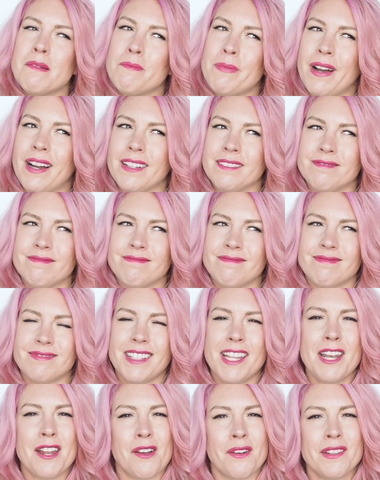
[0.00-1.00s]
But
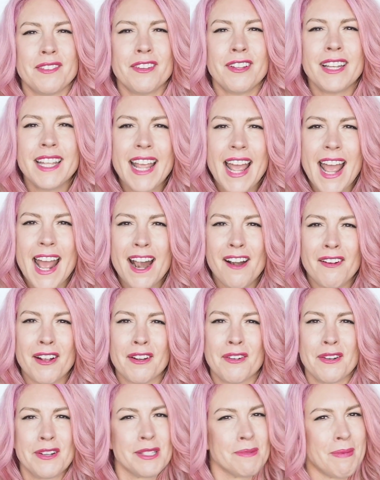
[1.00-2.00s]
you know, it's only hair,
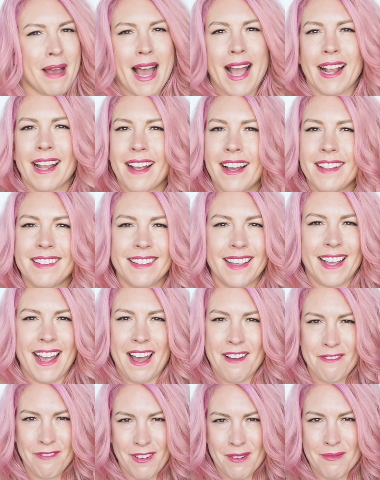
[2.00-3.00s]
it grows back. I say
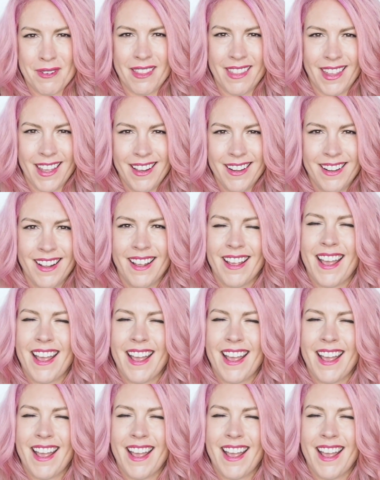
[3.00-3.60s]
have fun with it.